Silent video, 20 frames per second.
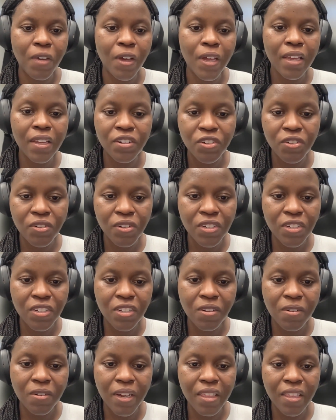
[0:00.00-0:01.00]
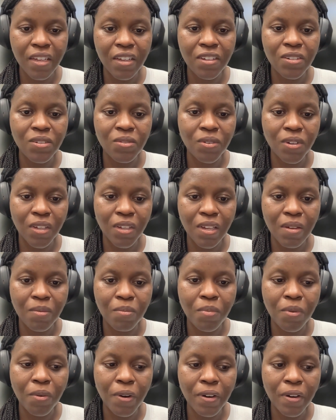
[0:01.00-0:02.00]
what interests you, I think is really
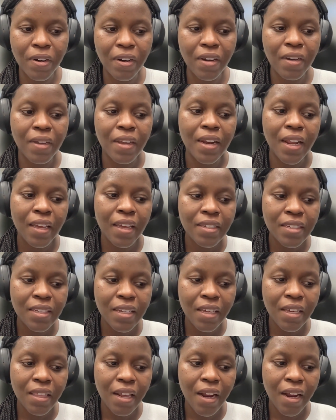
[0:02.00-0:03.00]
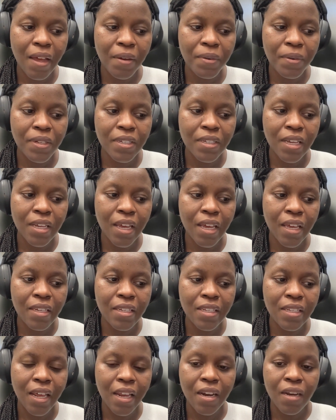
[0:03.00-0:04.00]
important. The next thing that I would say
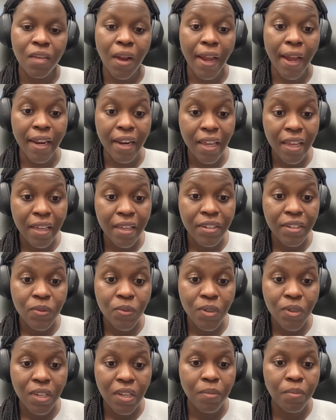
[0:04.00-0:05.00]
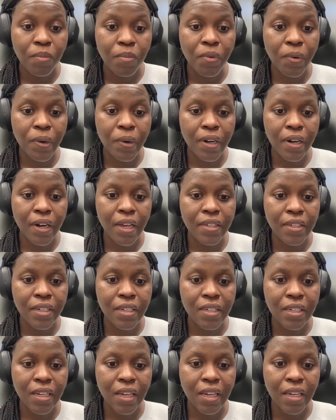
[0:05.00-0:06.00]
is that writing is really important as a
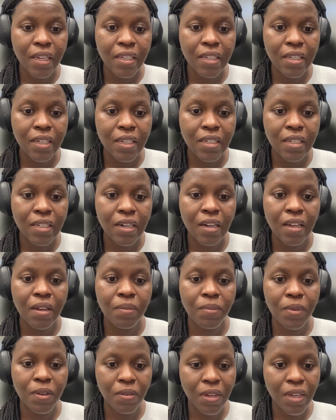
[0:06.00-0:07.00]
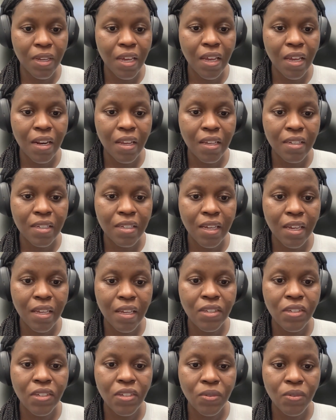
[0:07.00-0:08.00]
scientist, and communicating
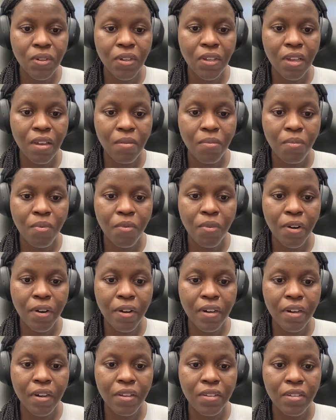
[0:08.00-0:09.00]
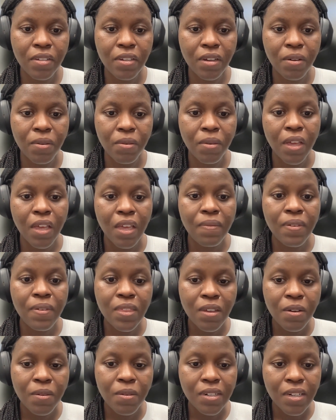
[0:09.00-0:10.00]
science is really important. And so even
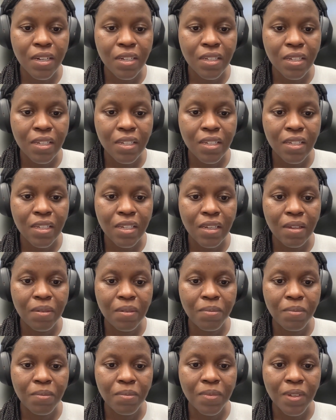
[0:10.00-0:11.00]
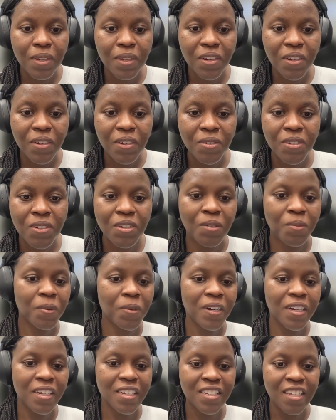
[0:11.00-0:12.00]
though it doesn't seem,
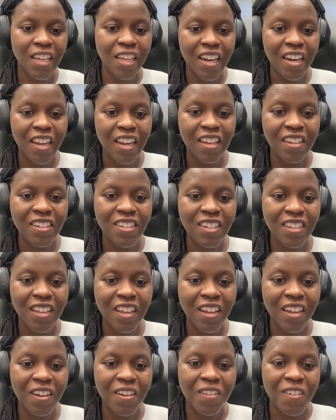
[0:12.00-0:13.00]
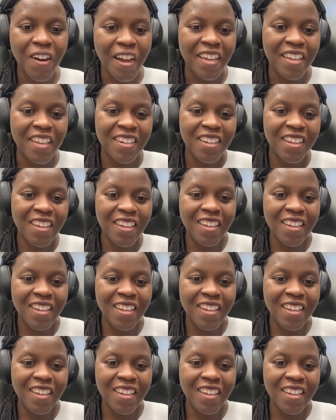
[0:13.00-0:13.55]
super exciting to like write,